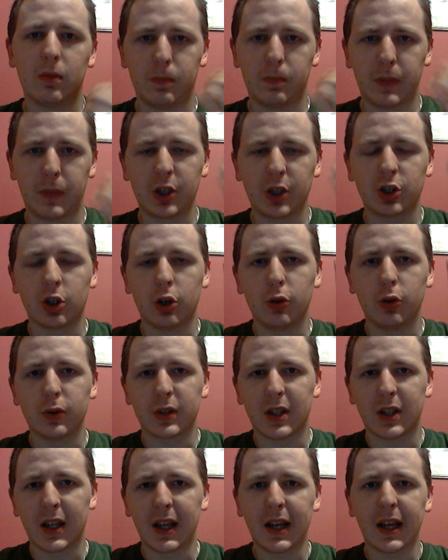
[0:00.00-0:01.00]
Big Show,
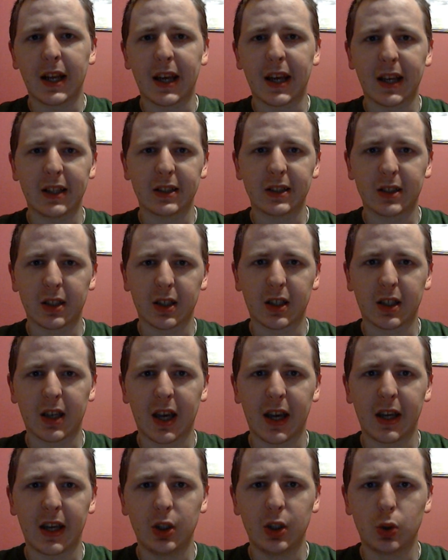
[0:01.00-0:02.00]
who's leaning against the
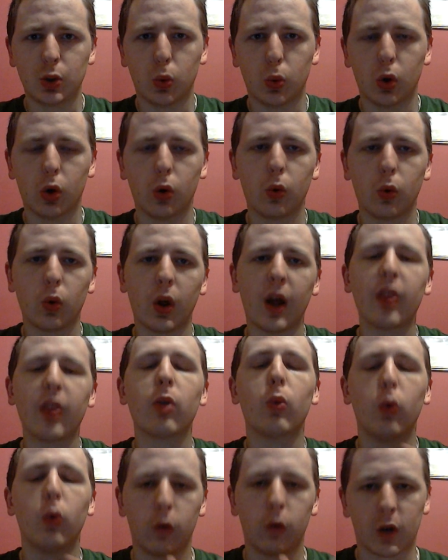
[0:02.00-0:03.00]
cage wall, and the
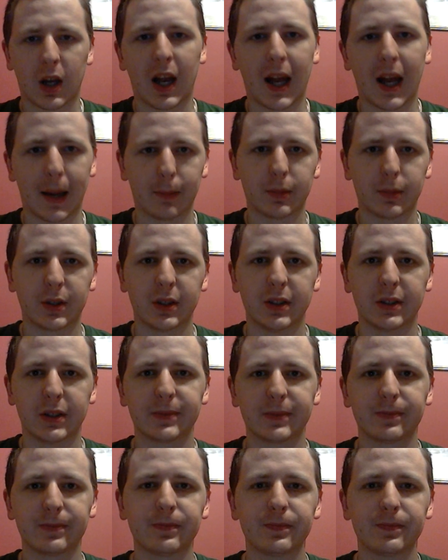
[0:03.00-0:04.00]
wall collapses.